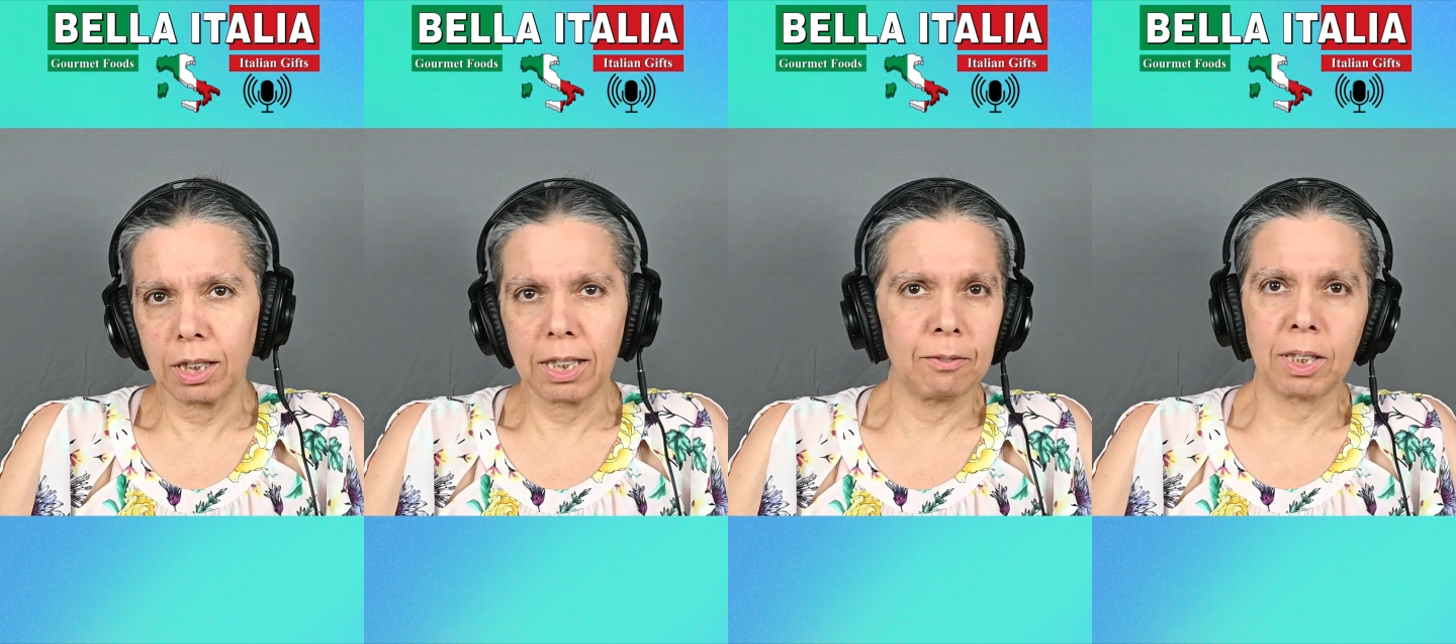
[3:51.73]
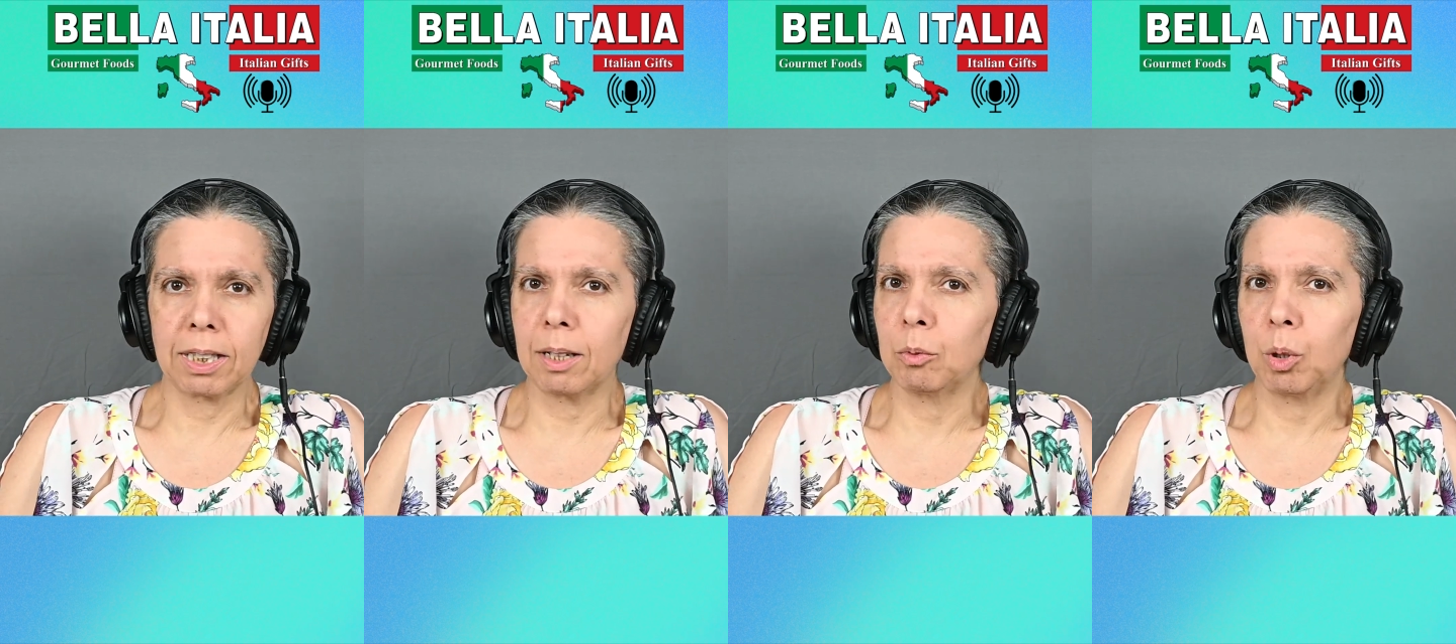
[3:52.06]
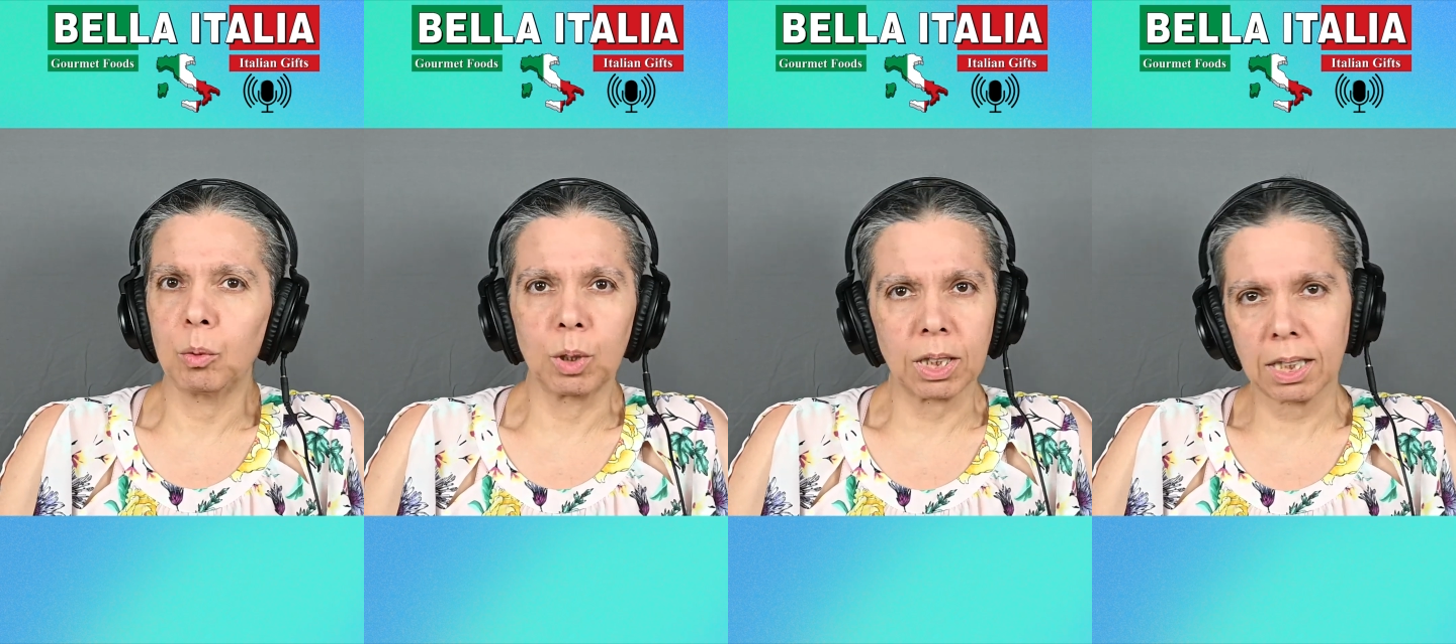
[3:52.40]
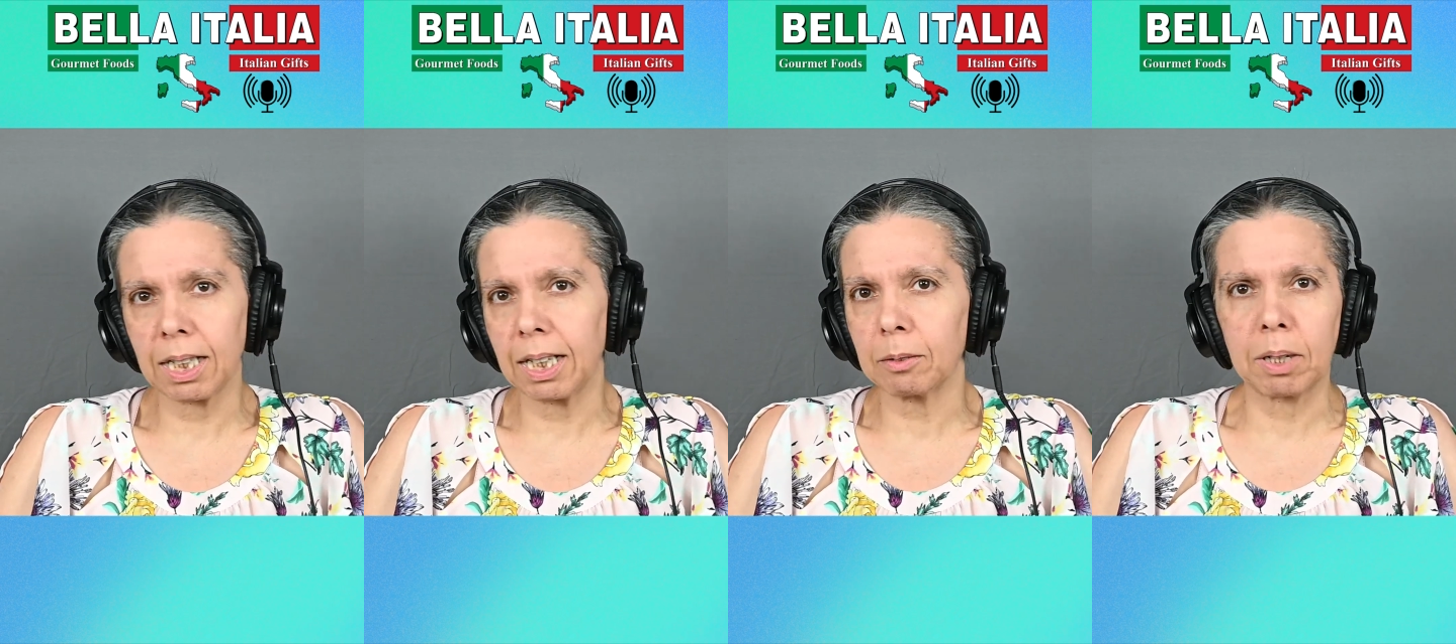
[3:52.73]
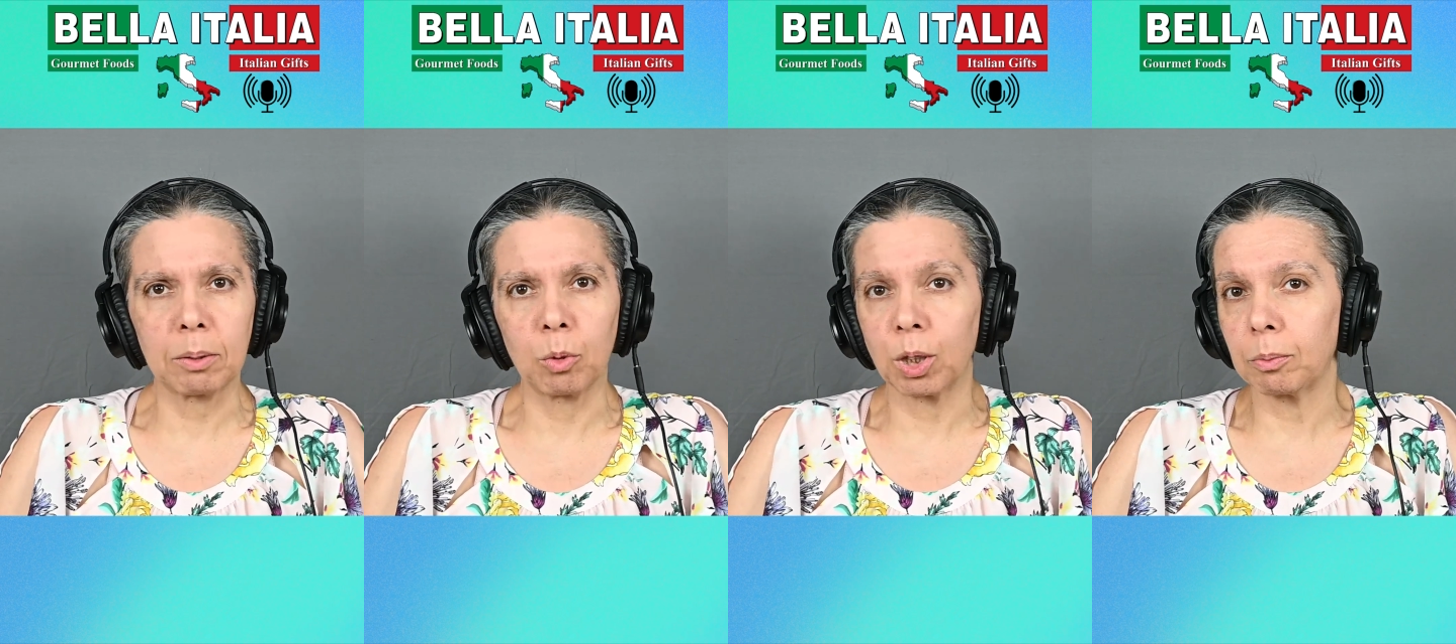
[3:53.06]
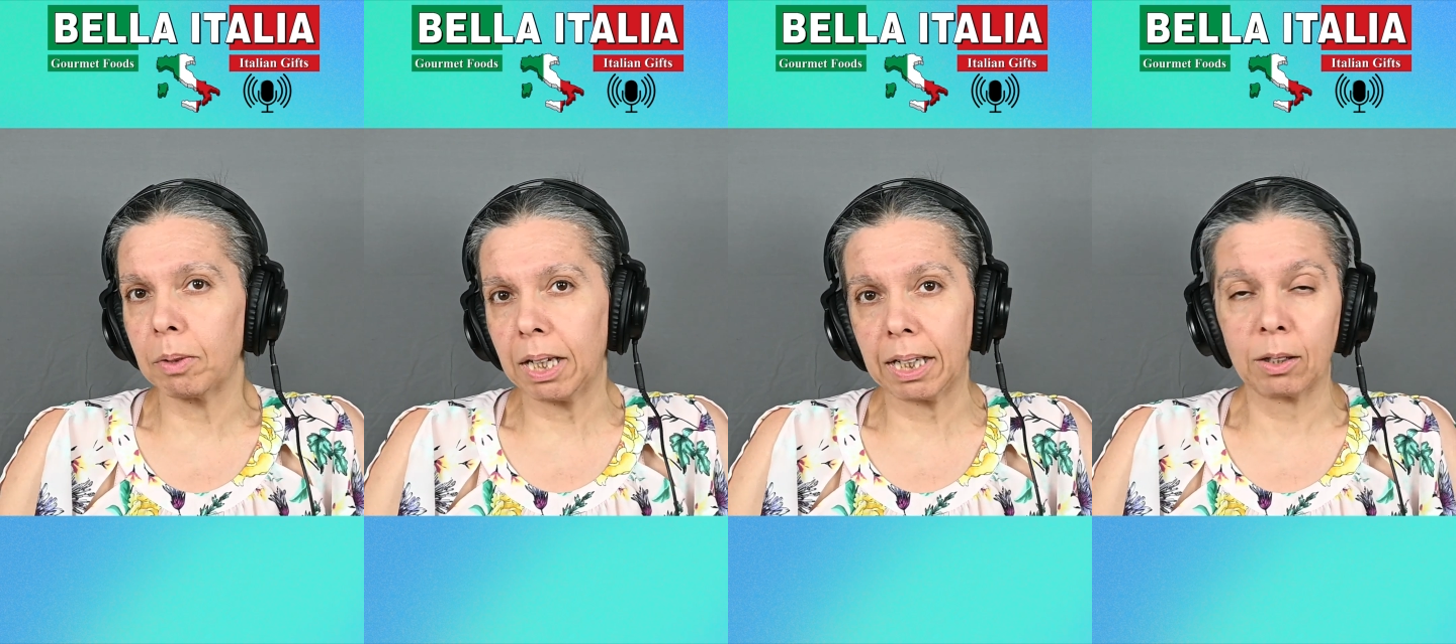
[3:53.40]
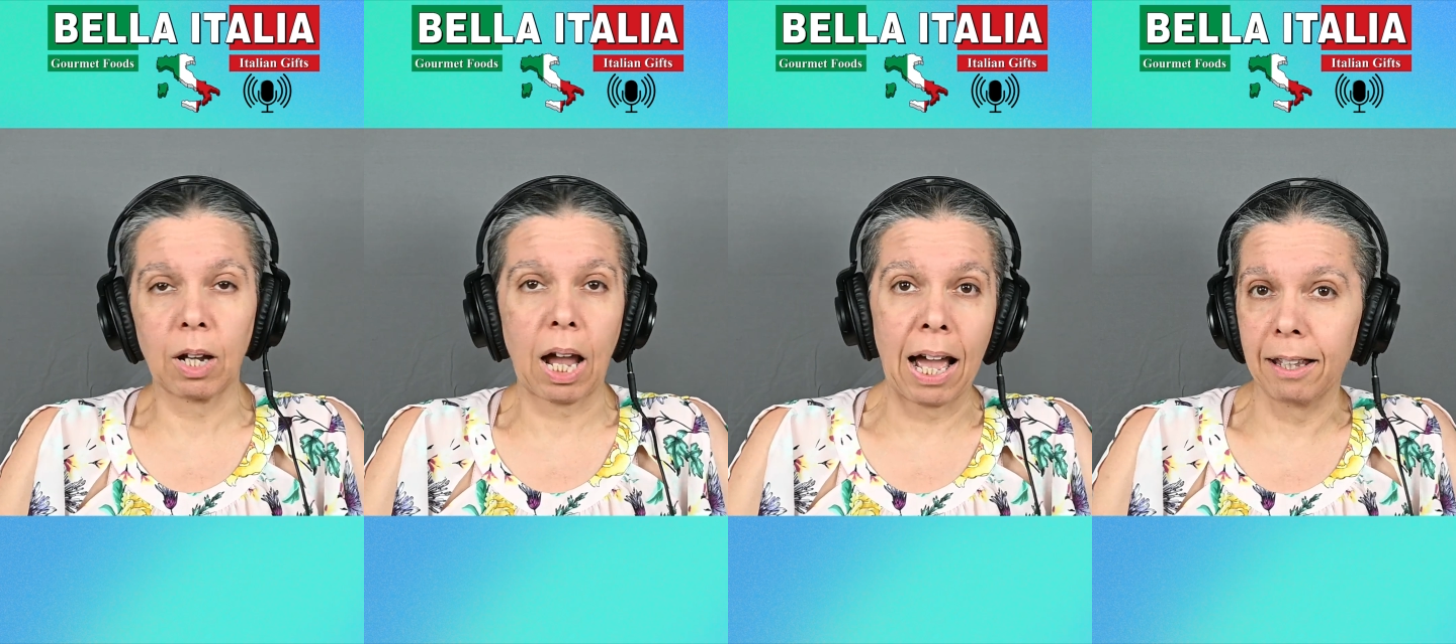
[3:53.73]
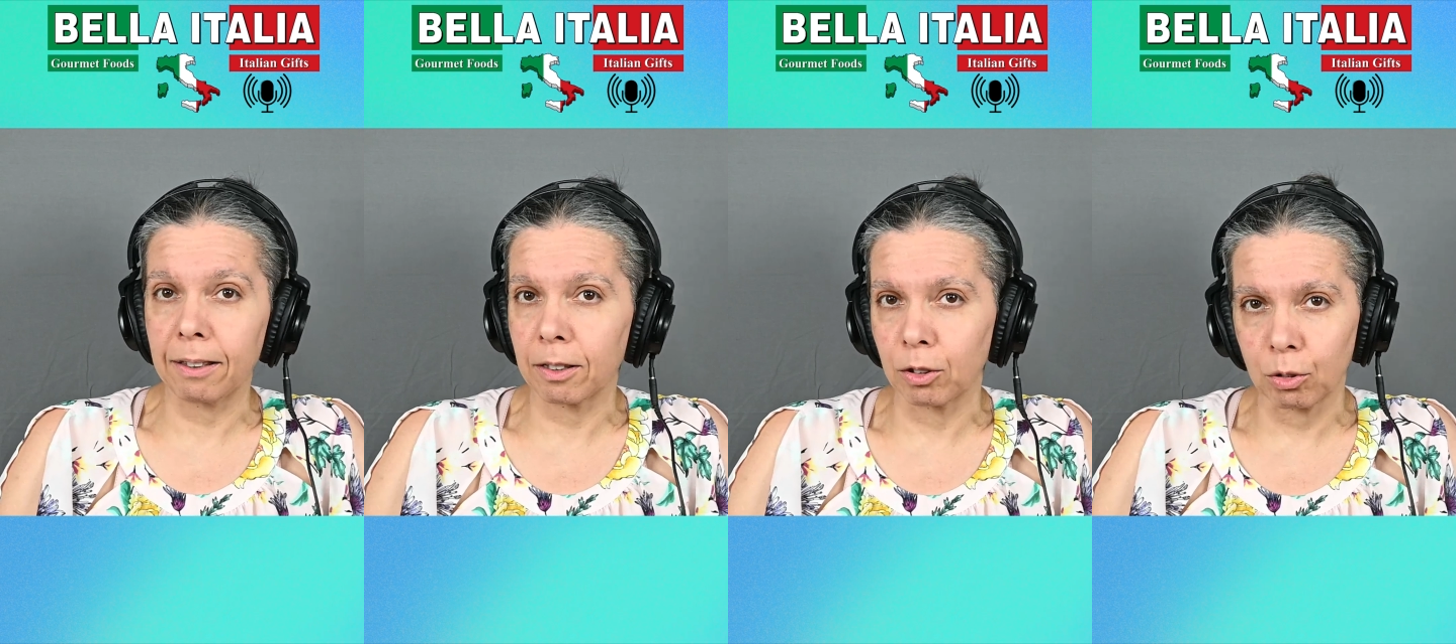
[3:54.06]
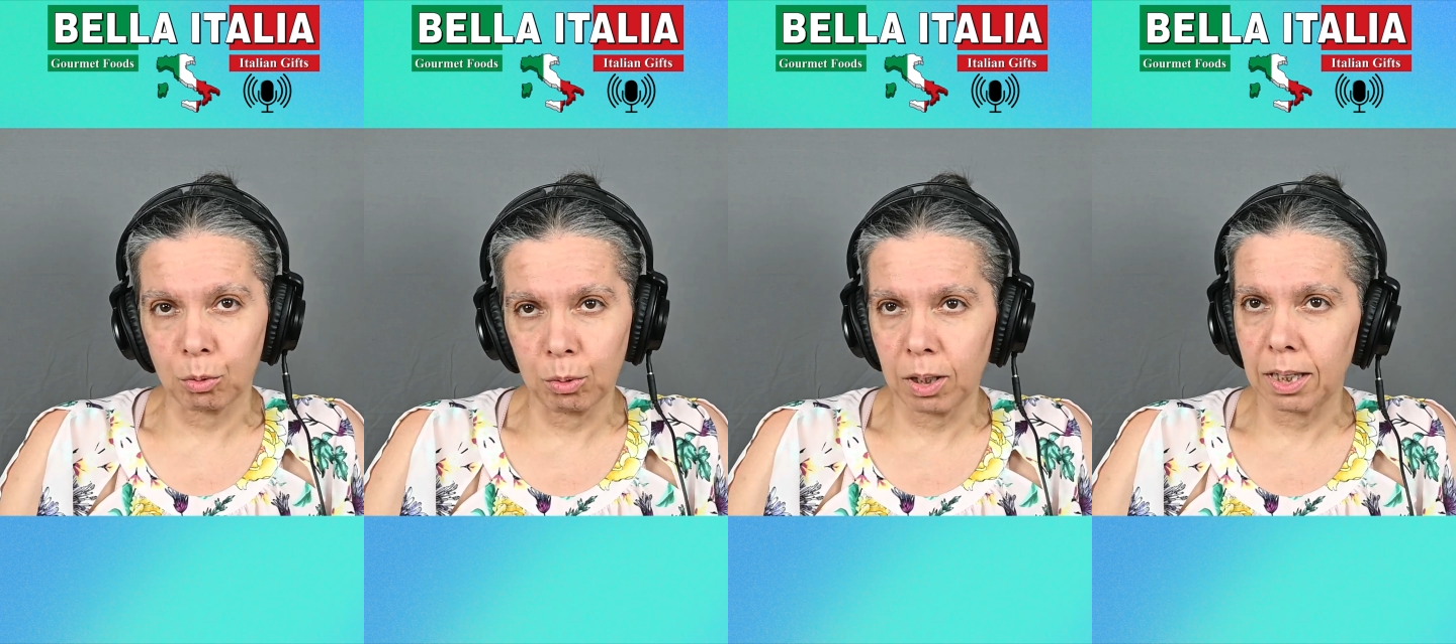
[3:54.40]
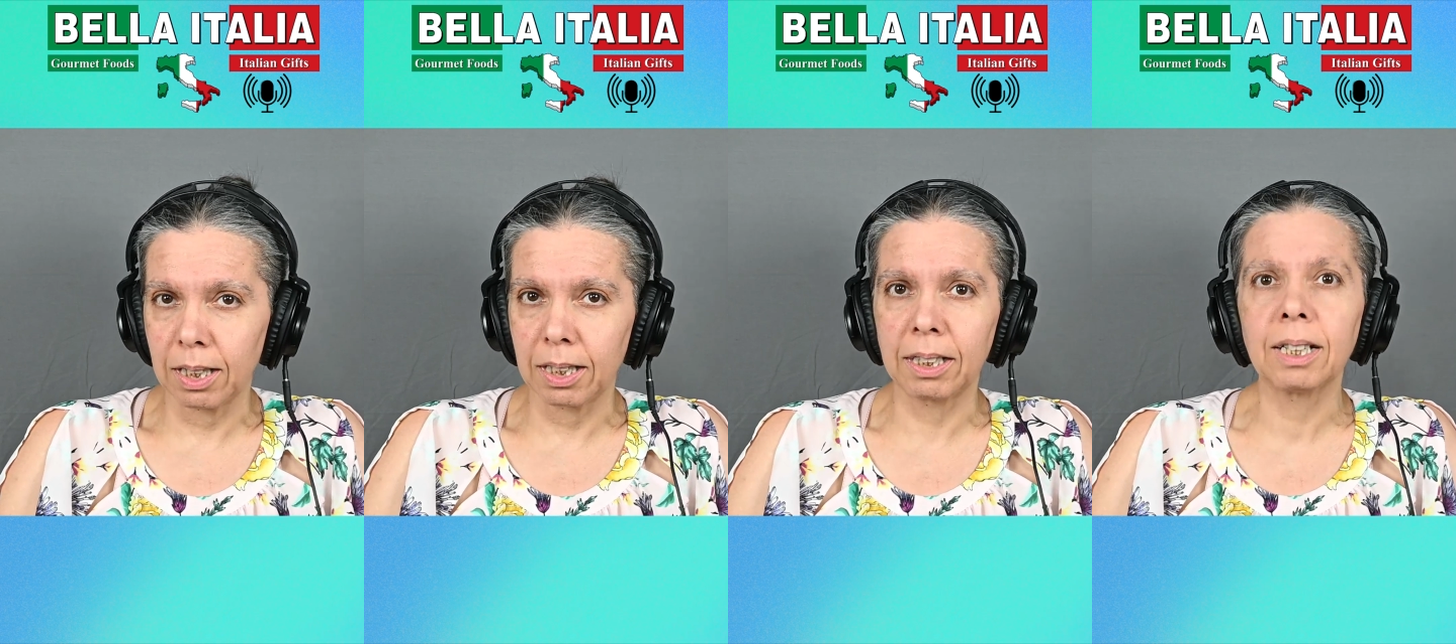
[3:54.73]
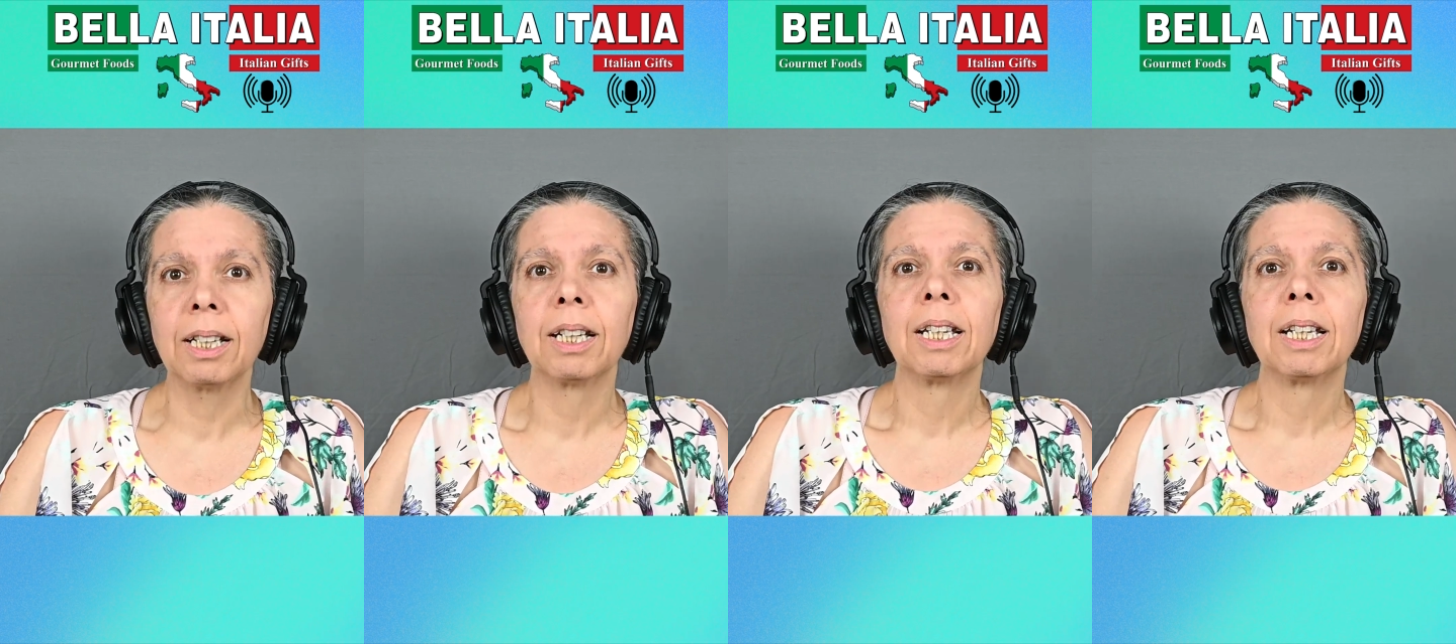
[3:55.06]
Every time we were sick, Mom would make either one.